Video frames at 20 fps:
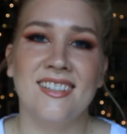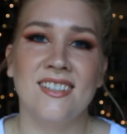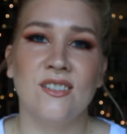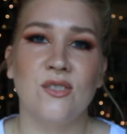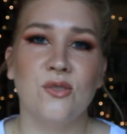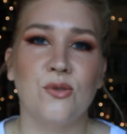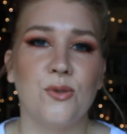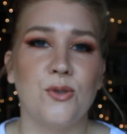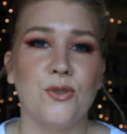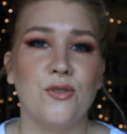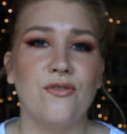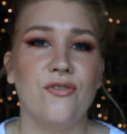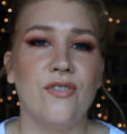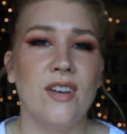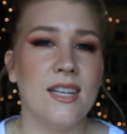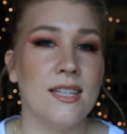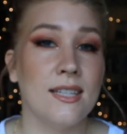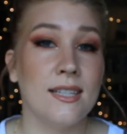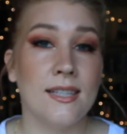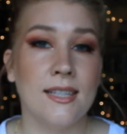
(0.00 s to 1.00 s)
sort
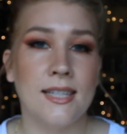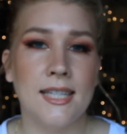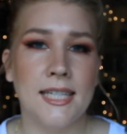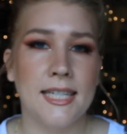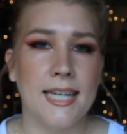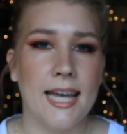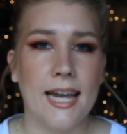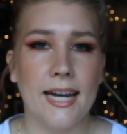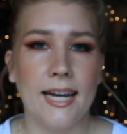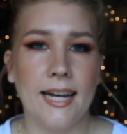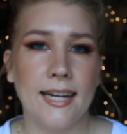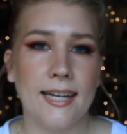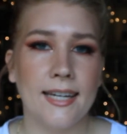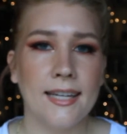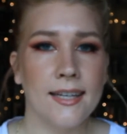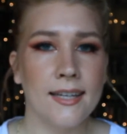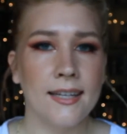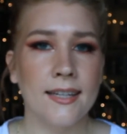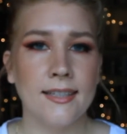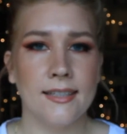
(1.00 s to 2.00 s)
of aesthetic
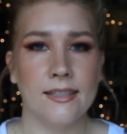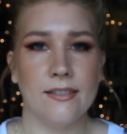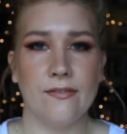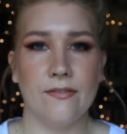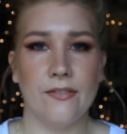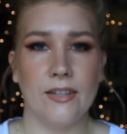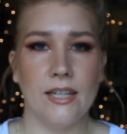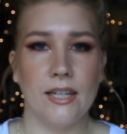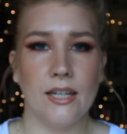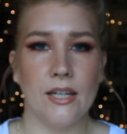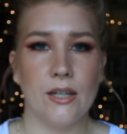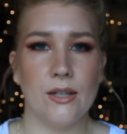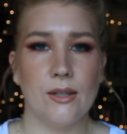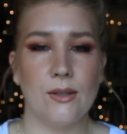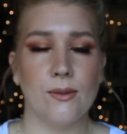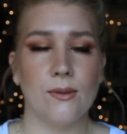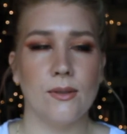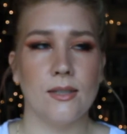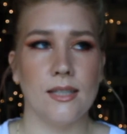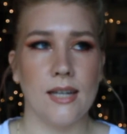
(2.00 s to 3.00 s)

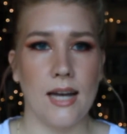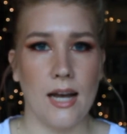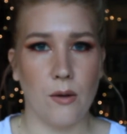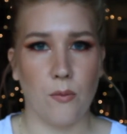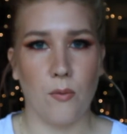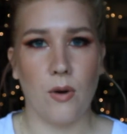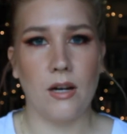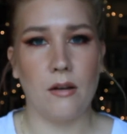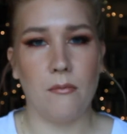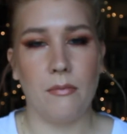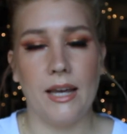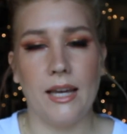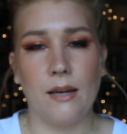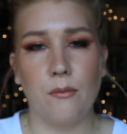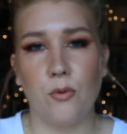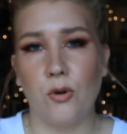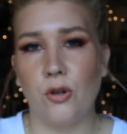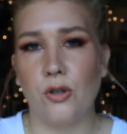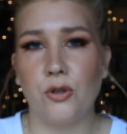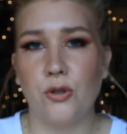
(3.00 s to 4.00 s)
videos. I want to make
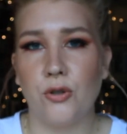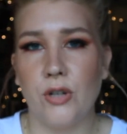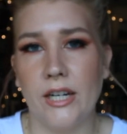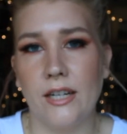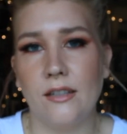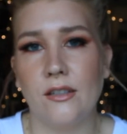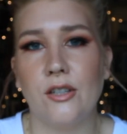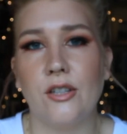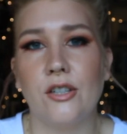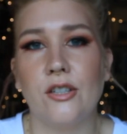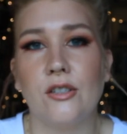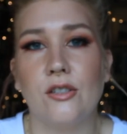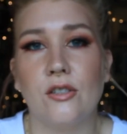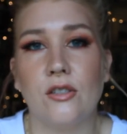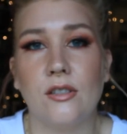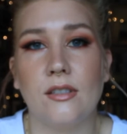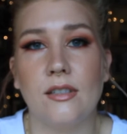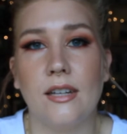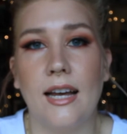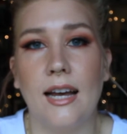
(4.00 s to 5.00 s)
more
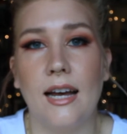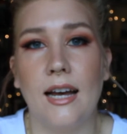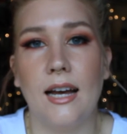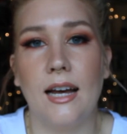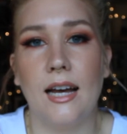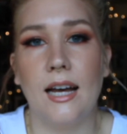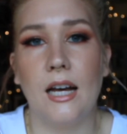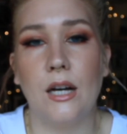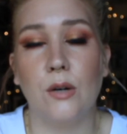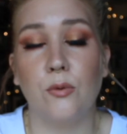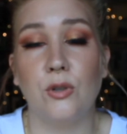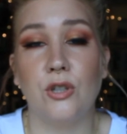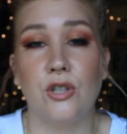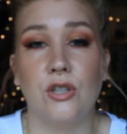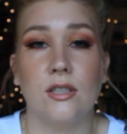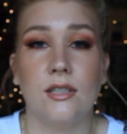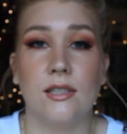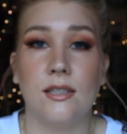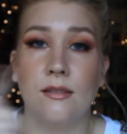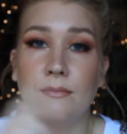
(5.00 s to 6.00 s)
trailers, which
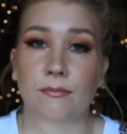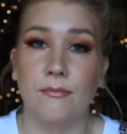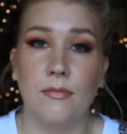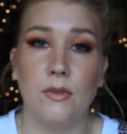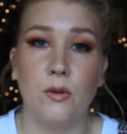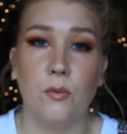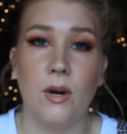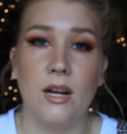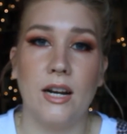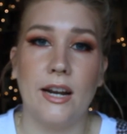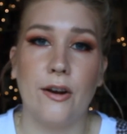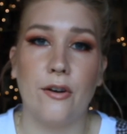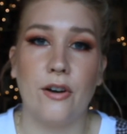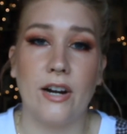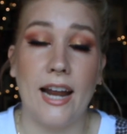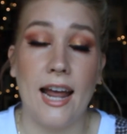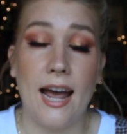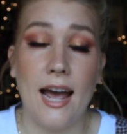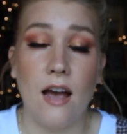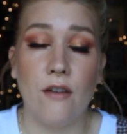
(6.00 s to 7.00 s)
is the one I
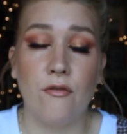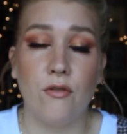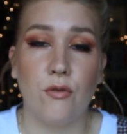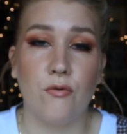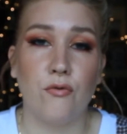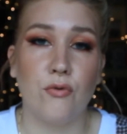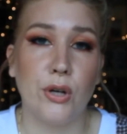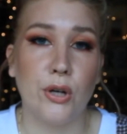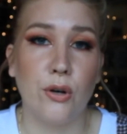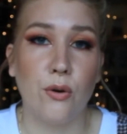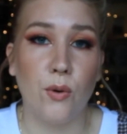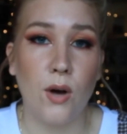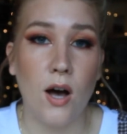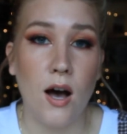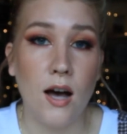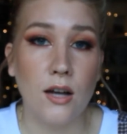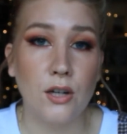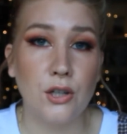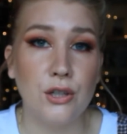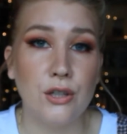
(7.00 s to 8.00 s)
already have of Rick
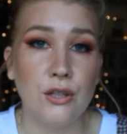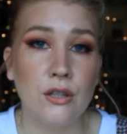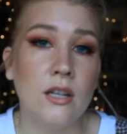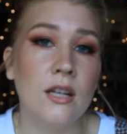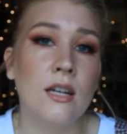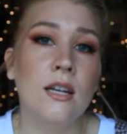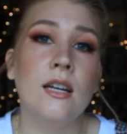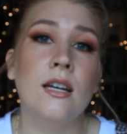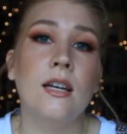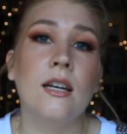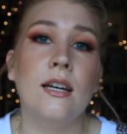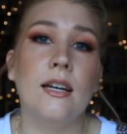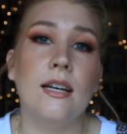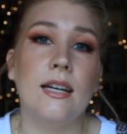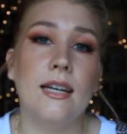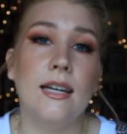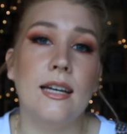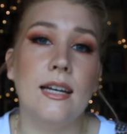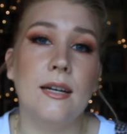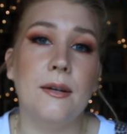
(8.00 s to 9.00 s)
O'Connell.
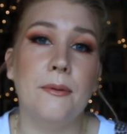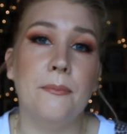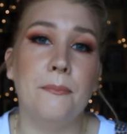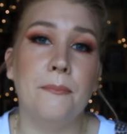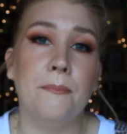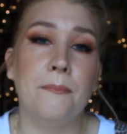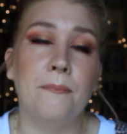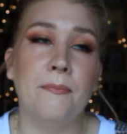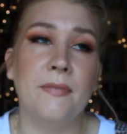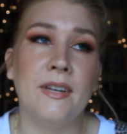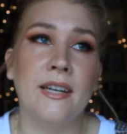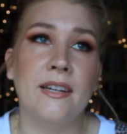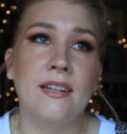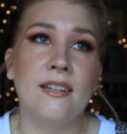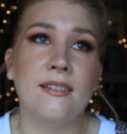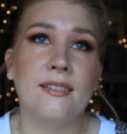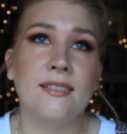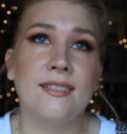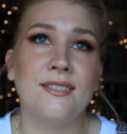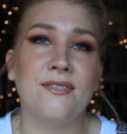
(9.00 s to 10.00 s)
It
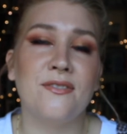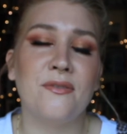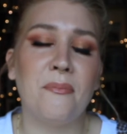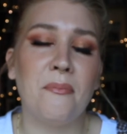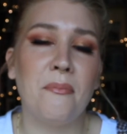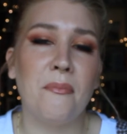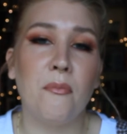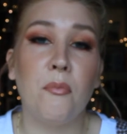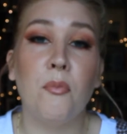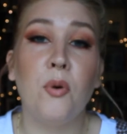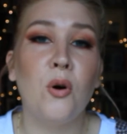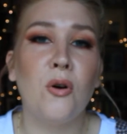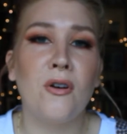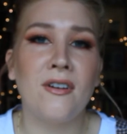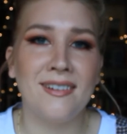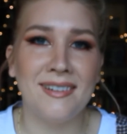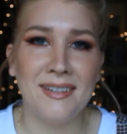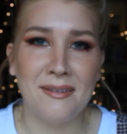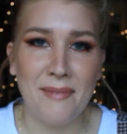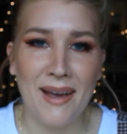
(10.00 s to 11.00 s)
is
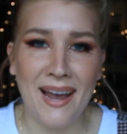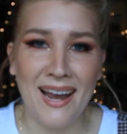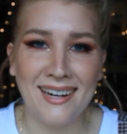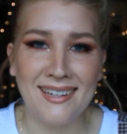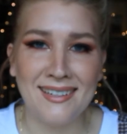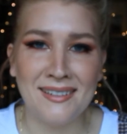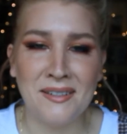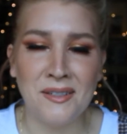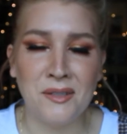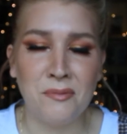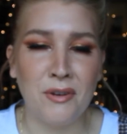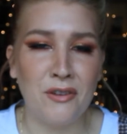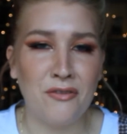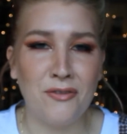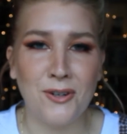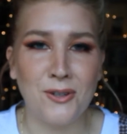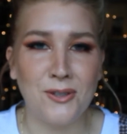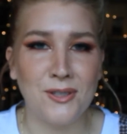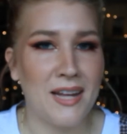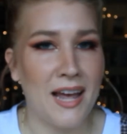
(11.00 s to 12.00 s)
poorly made and is my
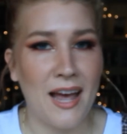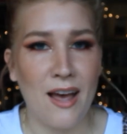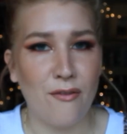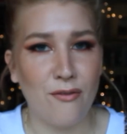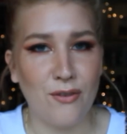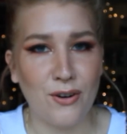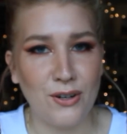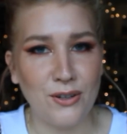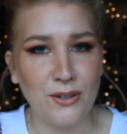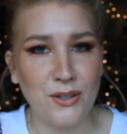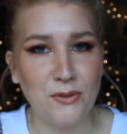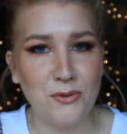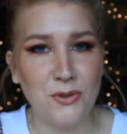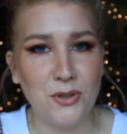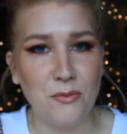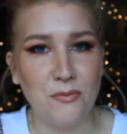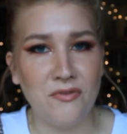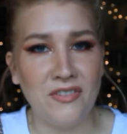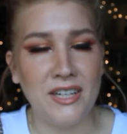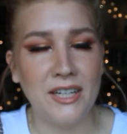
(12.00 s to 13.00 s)
first ever
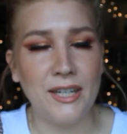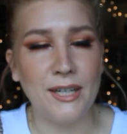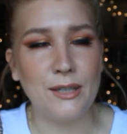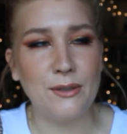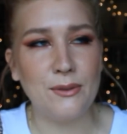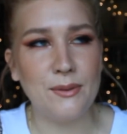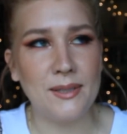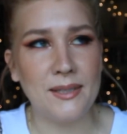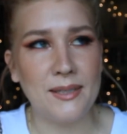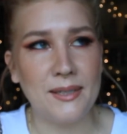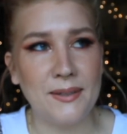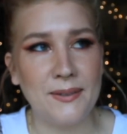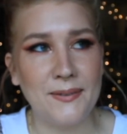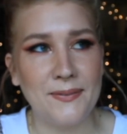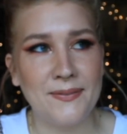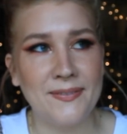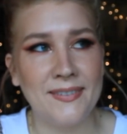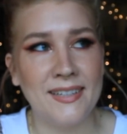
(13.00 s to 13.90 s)
YouTube video, so